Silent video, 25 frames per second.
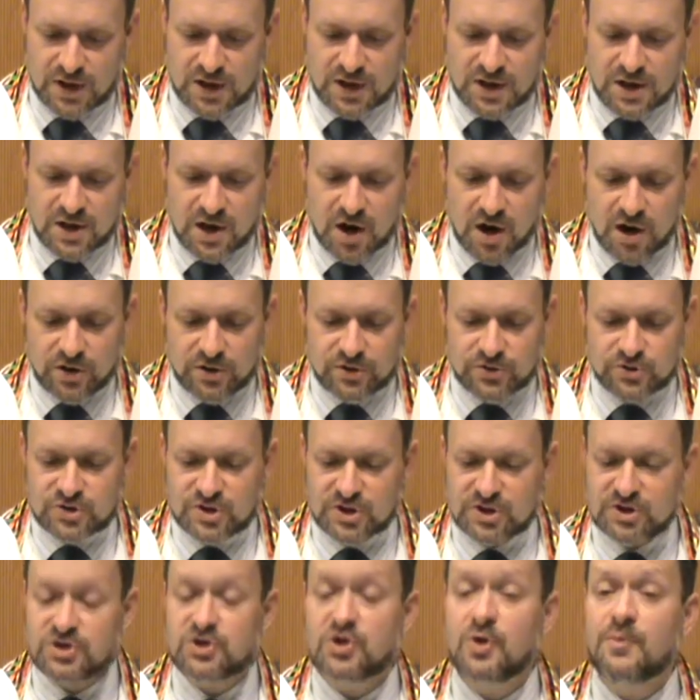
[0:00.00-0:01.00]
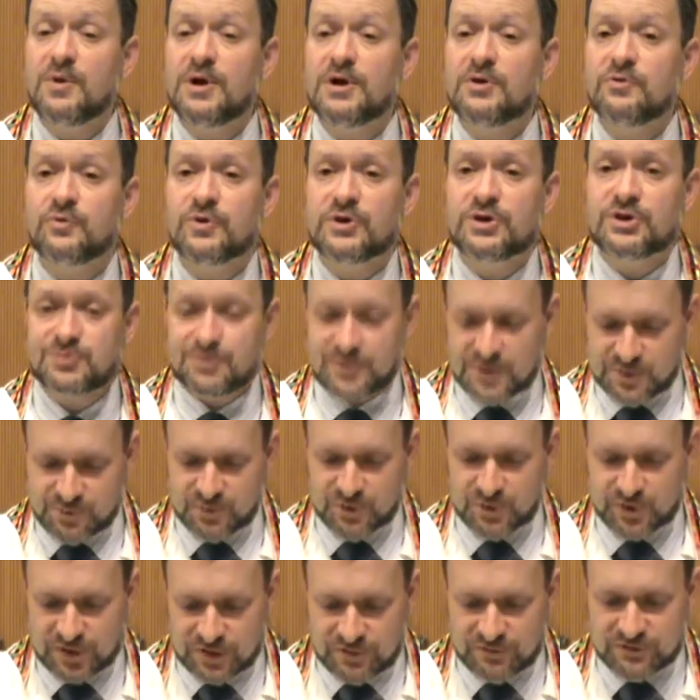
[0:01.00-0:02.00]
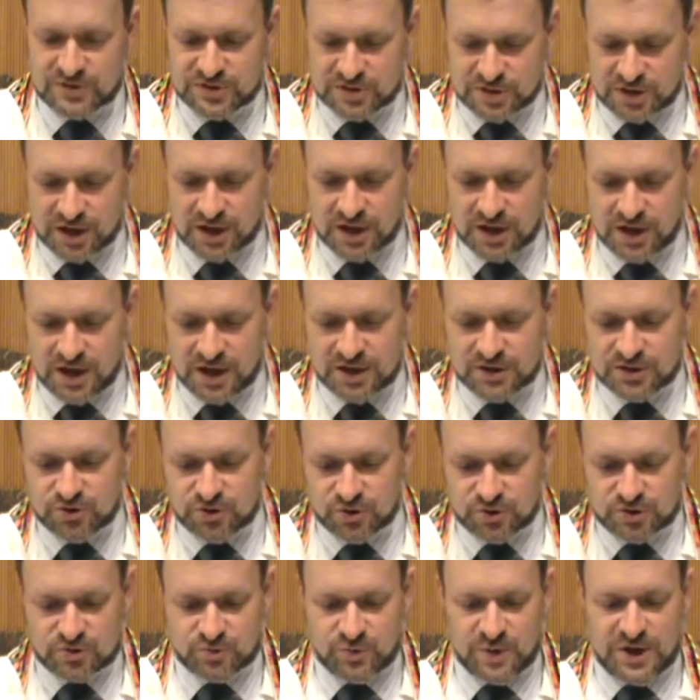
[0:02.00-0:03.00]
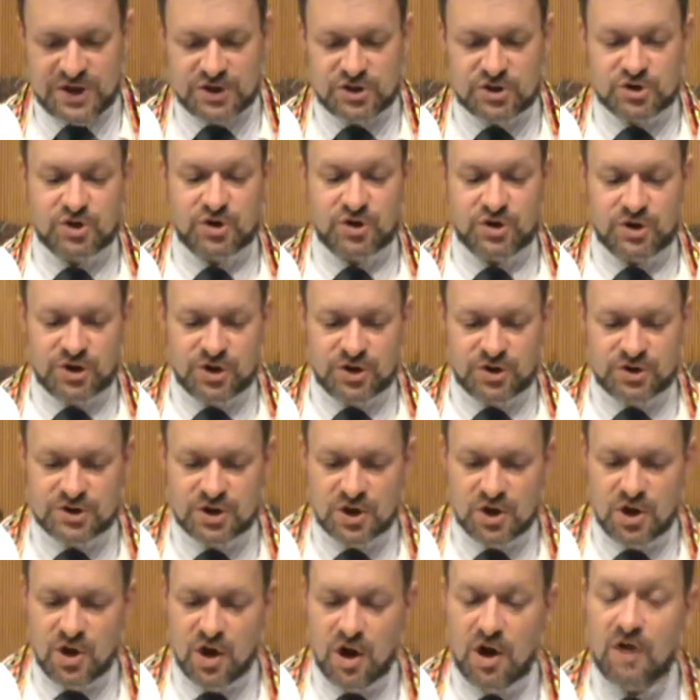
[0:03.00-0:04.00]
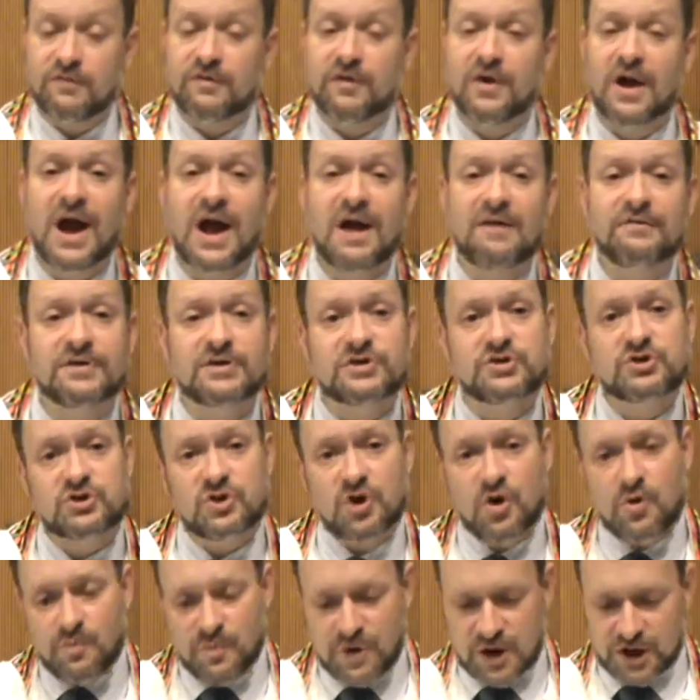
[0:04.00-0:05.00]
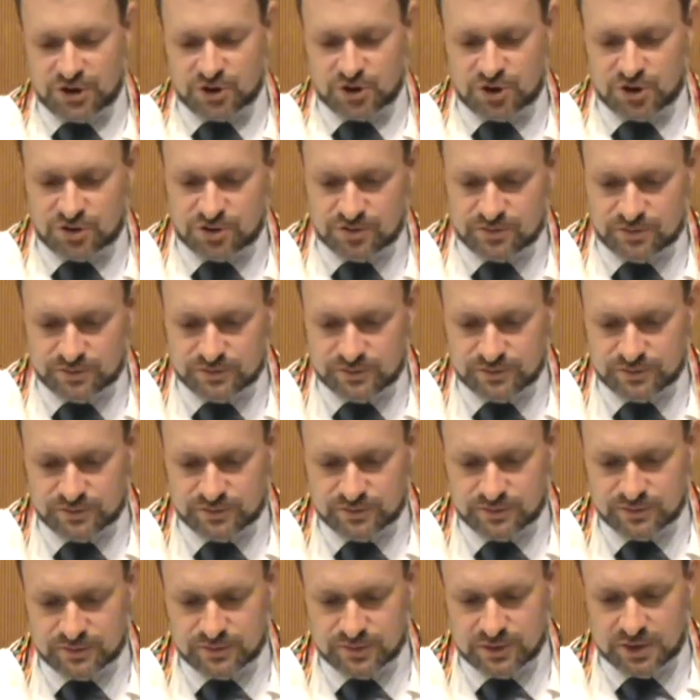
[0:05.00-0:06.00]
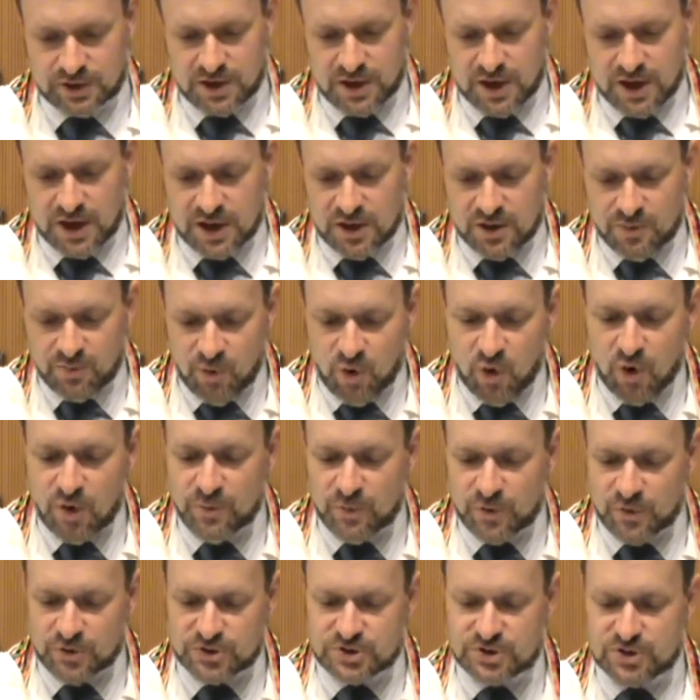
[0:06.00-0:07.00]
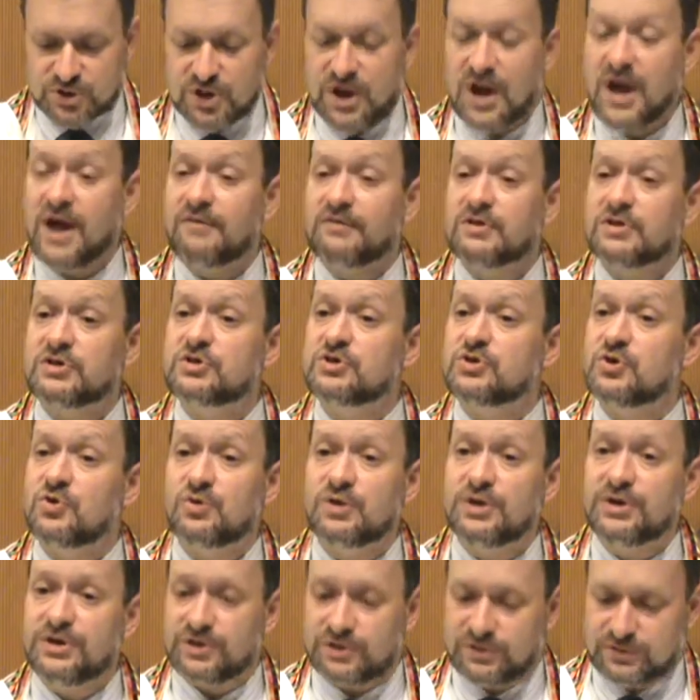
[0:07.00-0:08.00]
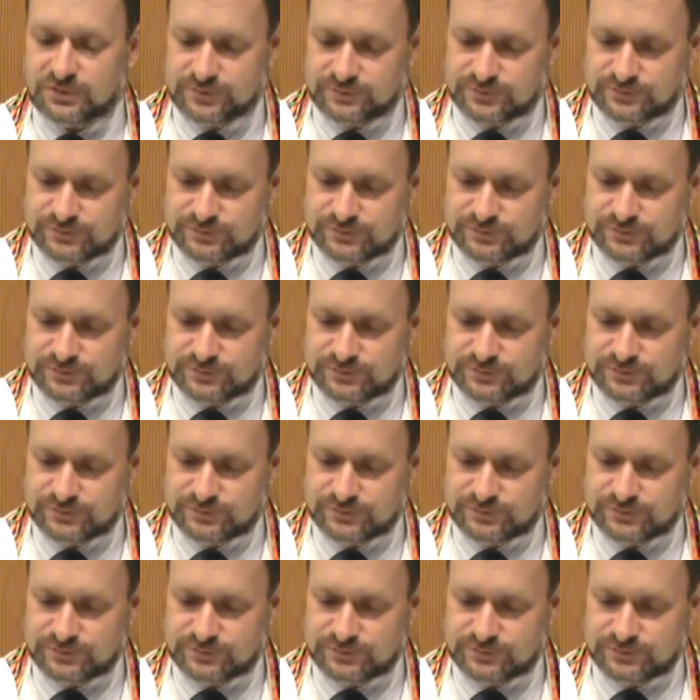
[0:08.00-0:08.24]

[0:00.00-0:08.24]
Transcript: He argues that so many rich people give tzedakah to assuage their guilt over having so much, and the poor person having so little.